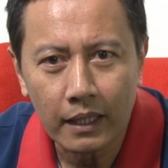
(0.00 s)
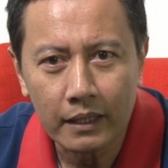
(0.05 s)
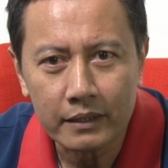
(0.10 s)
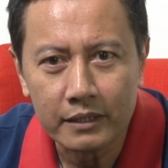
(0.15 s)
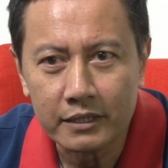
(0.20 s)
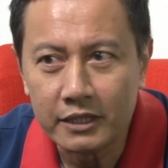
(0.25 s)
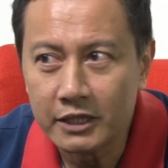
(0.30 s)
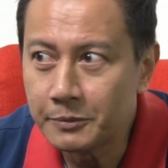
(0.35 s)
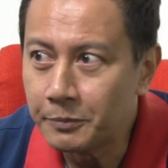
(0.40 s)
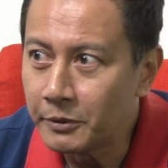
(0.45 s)

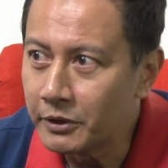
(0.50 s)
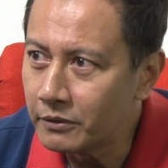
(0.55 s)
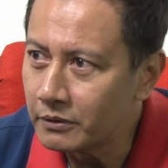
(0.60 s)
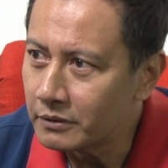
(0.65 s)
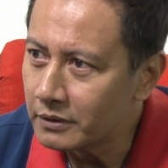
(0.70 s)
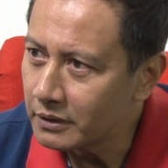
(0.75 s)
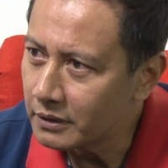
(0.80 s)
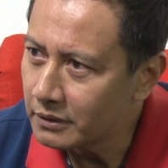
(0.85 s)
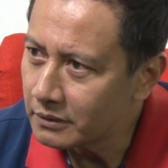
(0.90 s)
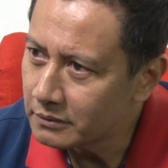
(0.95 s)
The dispute
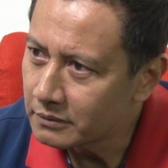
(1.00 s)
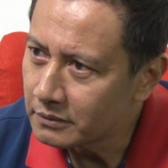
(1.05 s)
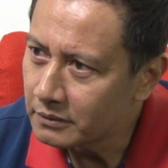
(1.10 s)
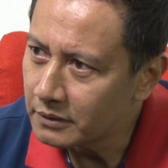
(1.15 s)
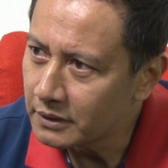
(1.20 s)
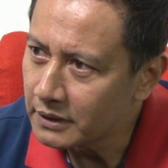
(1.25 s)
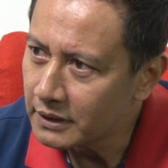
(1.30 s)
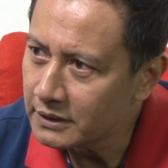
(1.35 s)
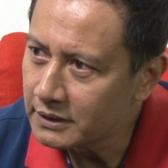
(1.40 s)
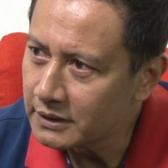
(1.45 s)

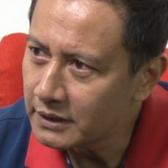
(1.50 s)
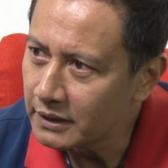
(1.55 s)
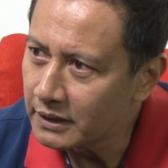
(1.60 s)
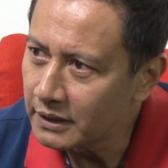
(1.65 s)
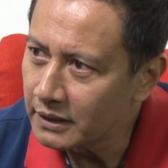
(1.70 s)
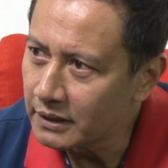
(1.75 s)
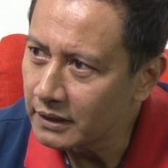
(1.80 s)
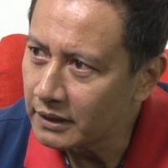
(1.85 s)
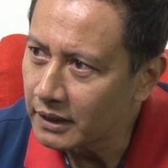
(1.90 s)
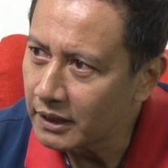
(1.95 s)

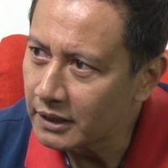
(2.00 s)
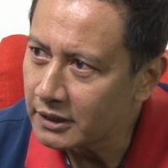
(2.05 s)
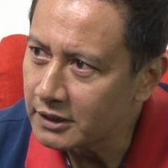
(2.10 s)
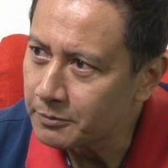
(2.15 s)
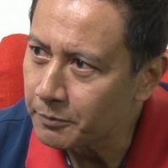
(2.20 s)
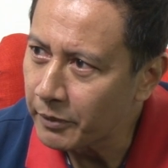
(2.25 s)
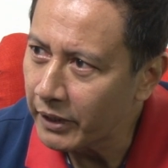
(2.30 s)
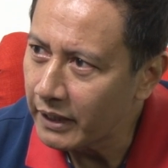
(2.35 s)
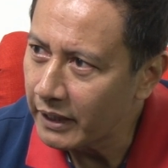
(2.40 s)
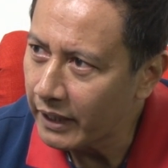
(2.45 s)
concerning
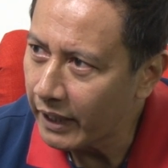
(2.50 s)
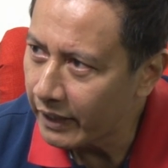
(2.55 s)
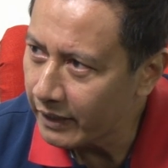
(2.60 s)
Spratly